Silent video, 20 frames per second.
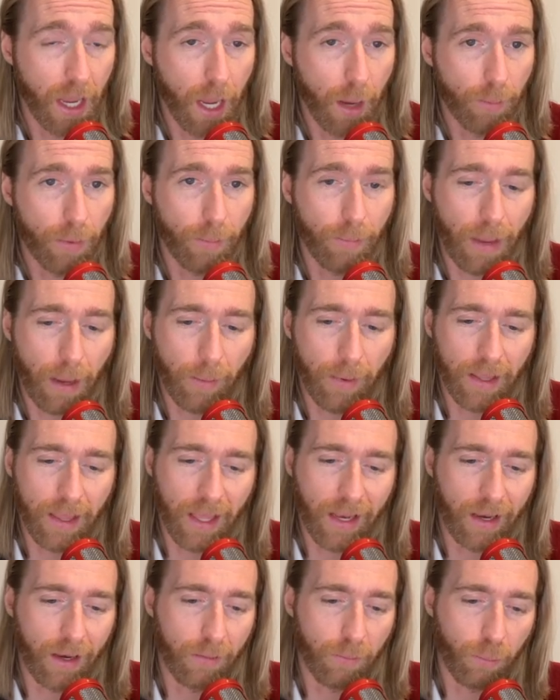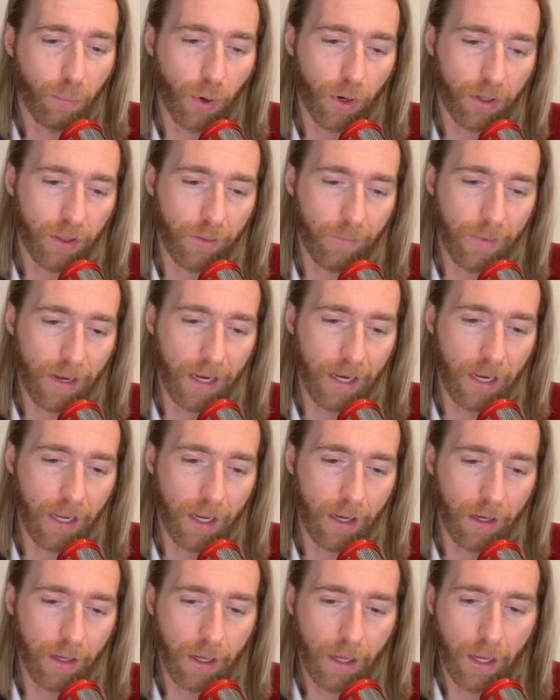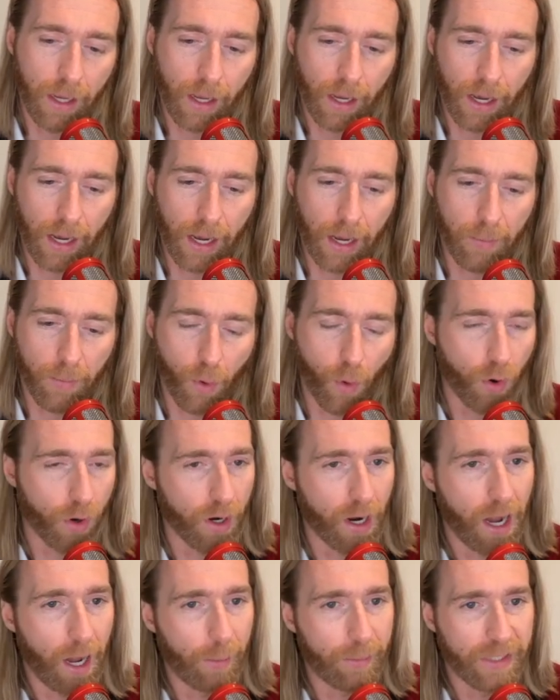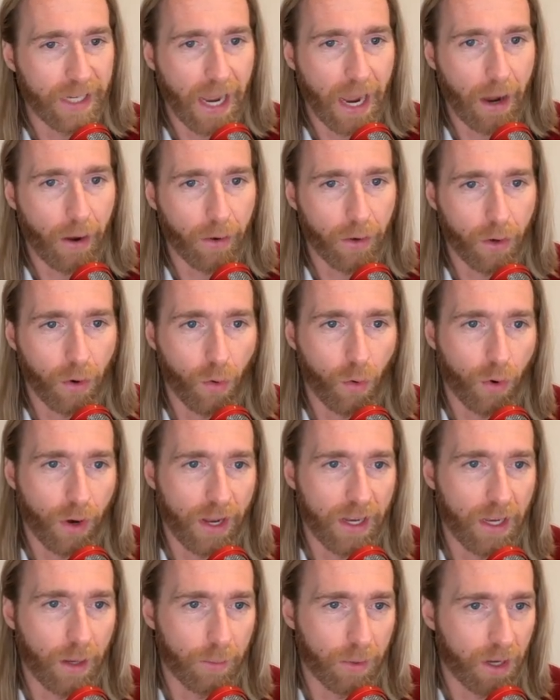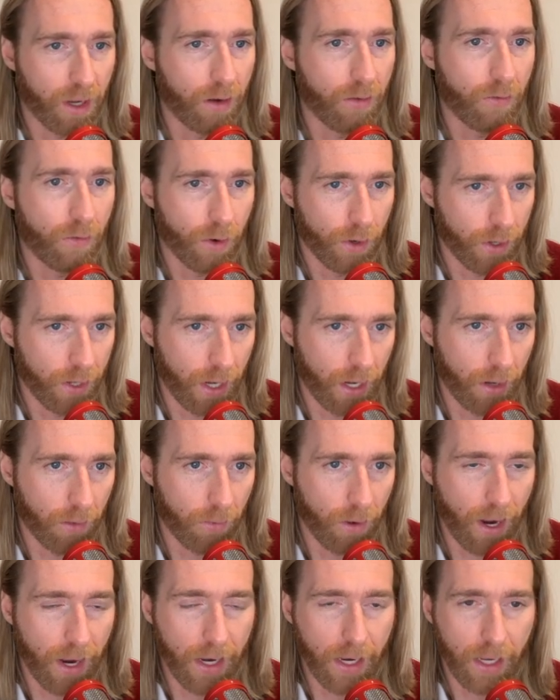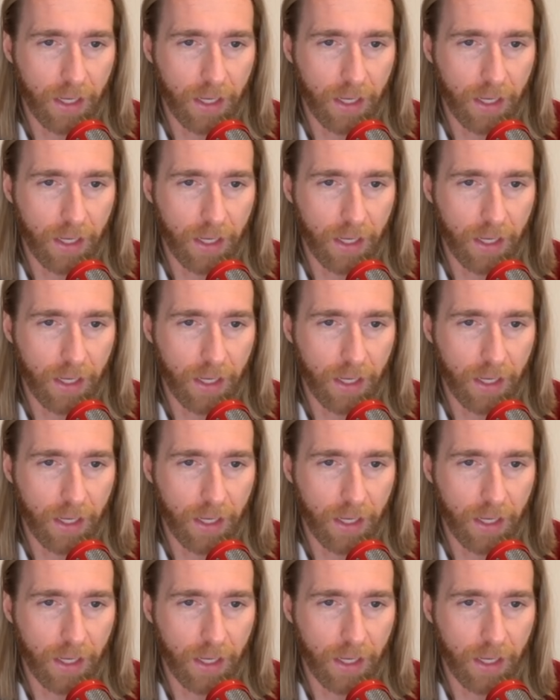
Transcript: but maybe they didn't book the meeting or opt out or end up converting, right?